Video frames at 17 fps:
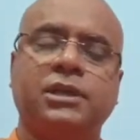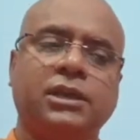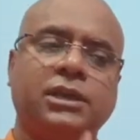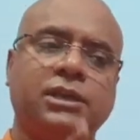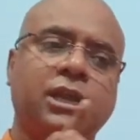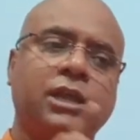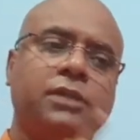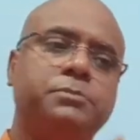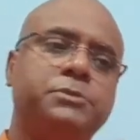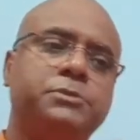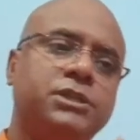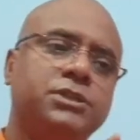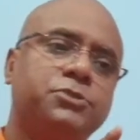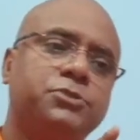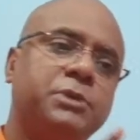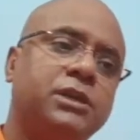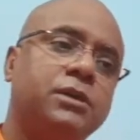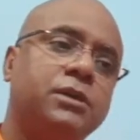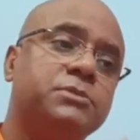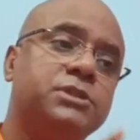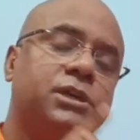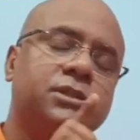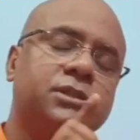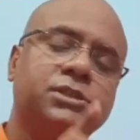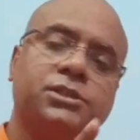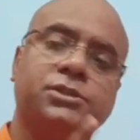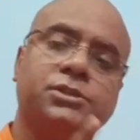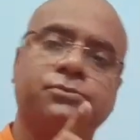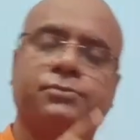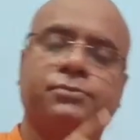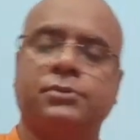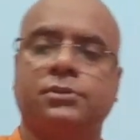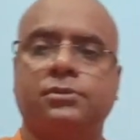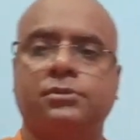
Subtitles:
It helps us become successful.